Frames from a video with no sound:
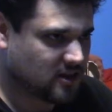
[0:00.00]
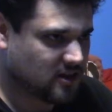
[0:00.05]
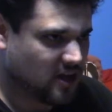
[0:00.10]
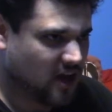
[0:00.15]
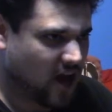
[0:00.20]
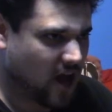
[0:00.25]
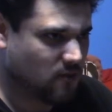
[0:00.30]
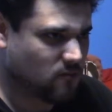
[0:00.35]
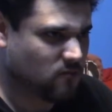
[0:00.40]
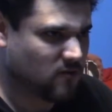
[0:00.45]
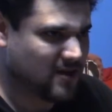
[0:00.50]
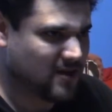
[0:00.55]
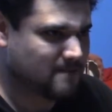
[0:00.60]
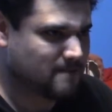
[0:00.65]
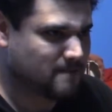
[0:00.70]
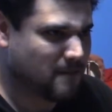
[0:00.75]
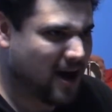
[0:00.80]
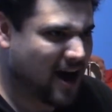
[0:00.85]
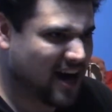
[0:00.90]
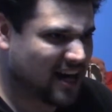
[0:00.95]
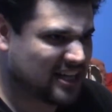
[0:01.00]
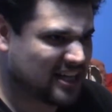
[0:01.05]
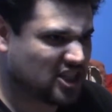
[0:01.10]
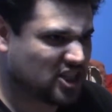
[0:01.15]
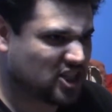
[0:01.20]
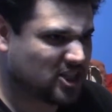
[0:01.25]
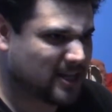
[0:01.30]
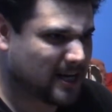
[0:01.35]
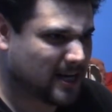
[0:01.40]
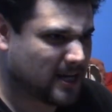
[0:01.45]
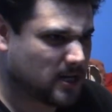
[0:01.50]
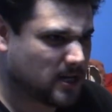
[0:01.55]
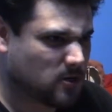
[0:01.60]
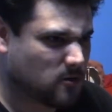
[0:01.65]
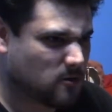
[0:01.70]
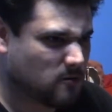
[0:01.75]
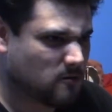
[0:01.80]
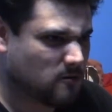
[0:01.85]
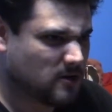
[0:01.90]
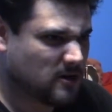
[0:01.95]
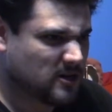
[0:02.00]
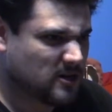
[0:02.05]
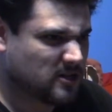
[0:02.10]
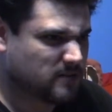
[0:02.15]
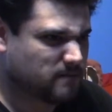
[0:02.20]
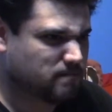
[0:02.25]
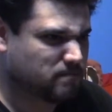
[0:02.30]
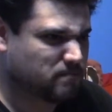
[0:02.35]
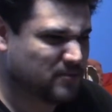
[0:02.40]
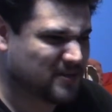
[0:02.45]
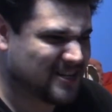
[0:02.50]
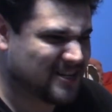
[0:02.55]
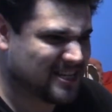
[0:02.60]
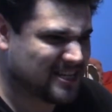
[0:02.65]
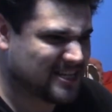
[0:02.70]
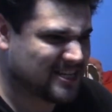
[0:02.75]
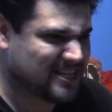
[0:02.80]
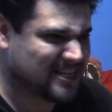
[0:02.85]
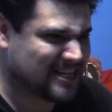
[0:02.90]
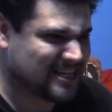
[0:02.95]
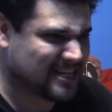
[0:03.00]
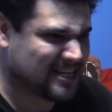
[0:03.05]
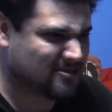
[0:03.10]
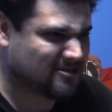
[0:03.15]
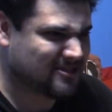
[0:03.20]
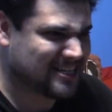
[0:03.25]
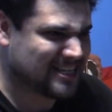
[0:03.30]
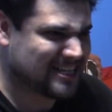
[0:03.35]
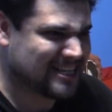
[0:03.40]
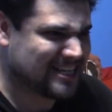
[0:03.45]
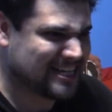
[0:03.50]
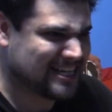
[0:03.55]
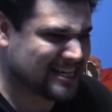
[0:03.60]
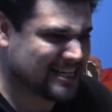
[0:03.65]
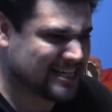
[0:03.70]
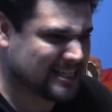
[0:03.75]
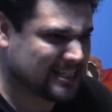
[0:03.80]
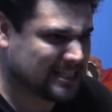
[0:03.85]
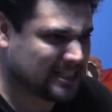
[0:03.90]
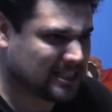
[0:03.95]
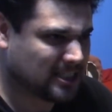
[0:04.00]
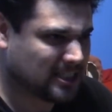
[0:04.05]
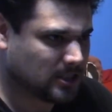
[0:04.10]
And when my shadow blocks out the light,